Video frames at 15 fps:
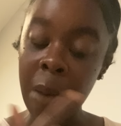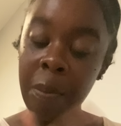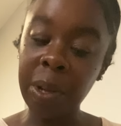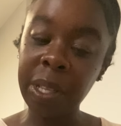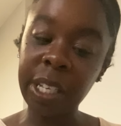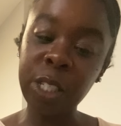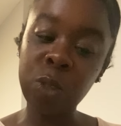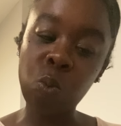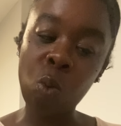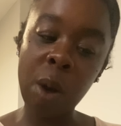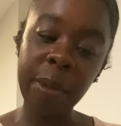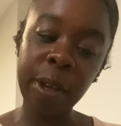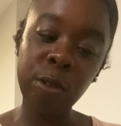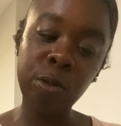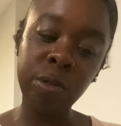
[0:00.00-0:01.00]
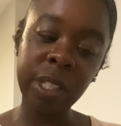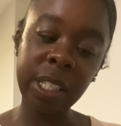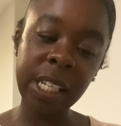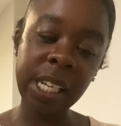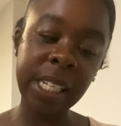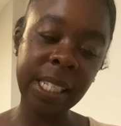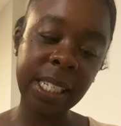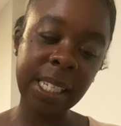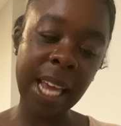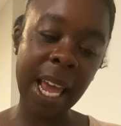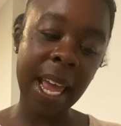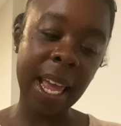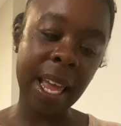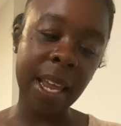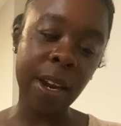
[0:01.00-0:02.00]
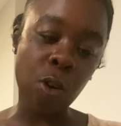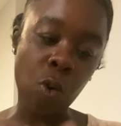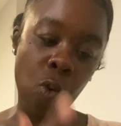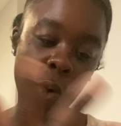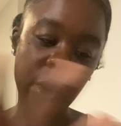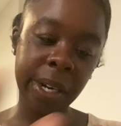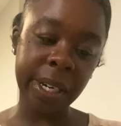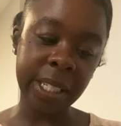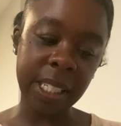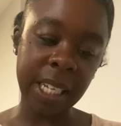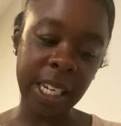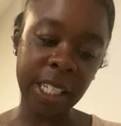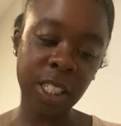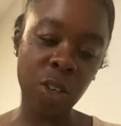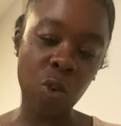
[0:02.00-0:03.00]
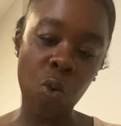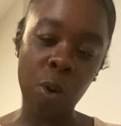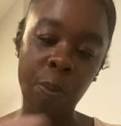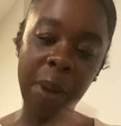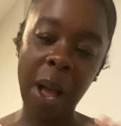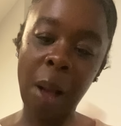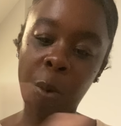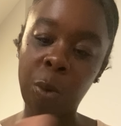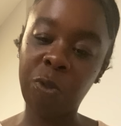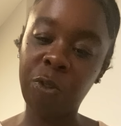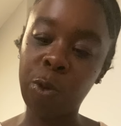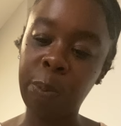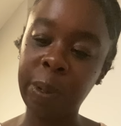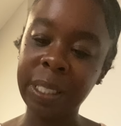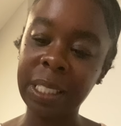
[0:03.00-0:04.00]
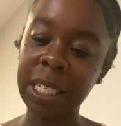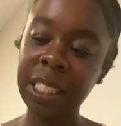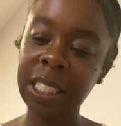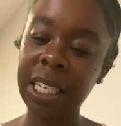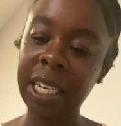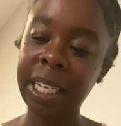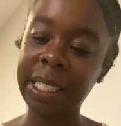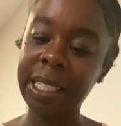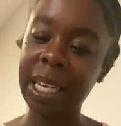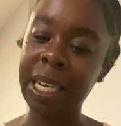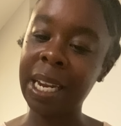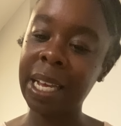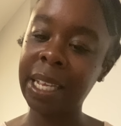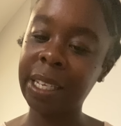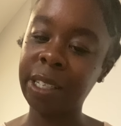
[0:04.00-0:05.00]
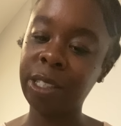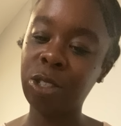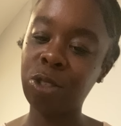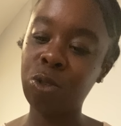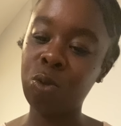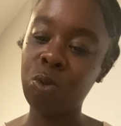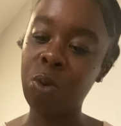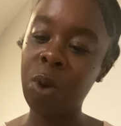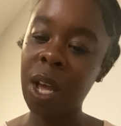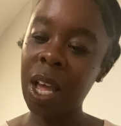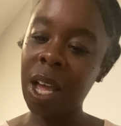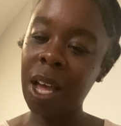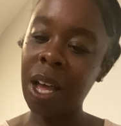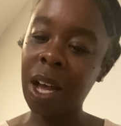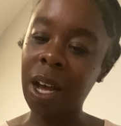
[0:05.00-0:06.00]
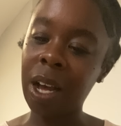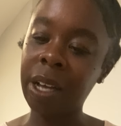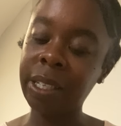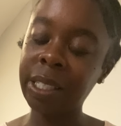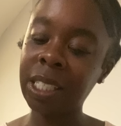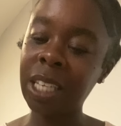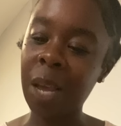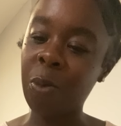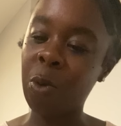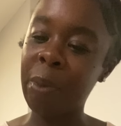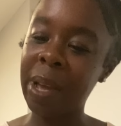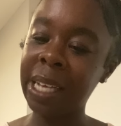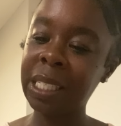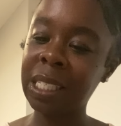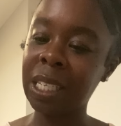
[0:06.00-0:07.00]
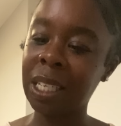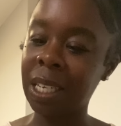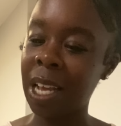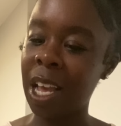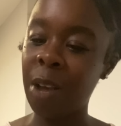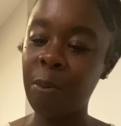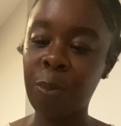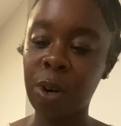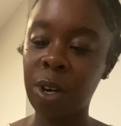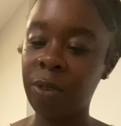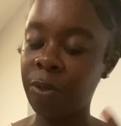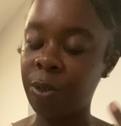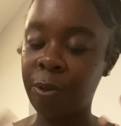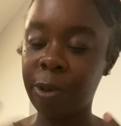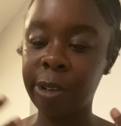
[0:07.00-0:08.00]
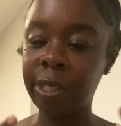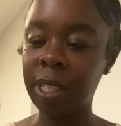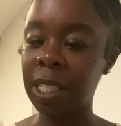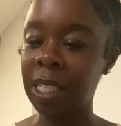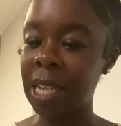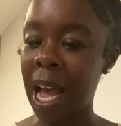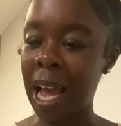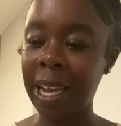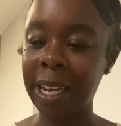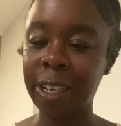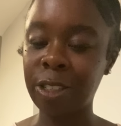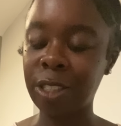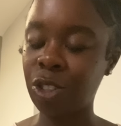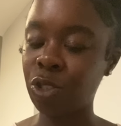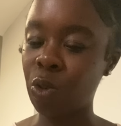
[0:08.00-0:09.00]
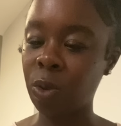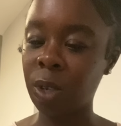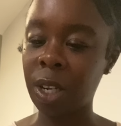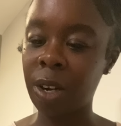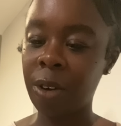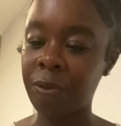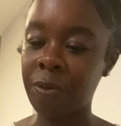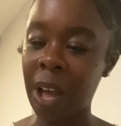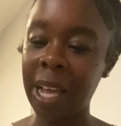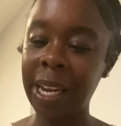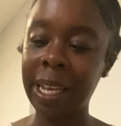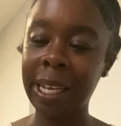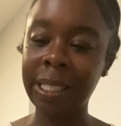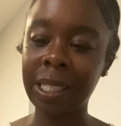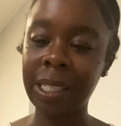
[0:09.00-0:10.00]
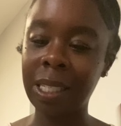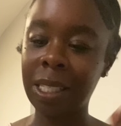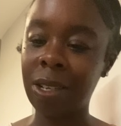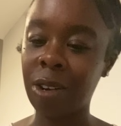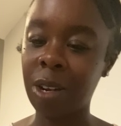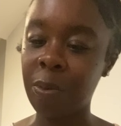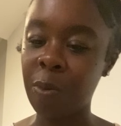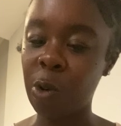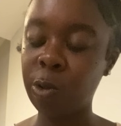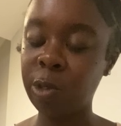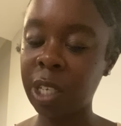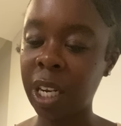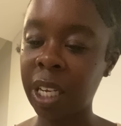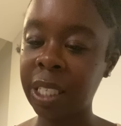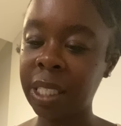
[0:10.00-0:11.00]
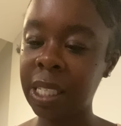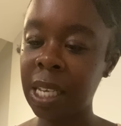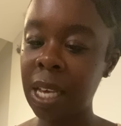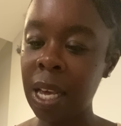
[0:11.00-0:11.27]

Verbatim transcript: But this woman who sits in an organization or a powerful position is connected to an unstable masculine. The emperor in reverse is not in control of their finances, their emotions.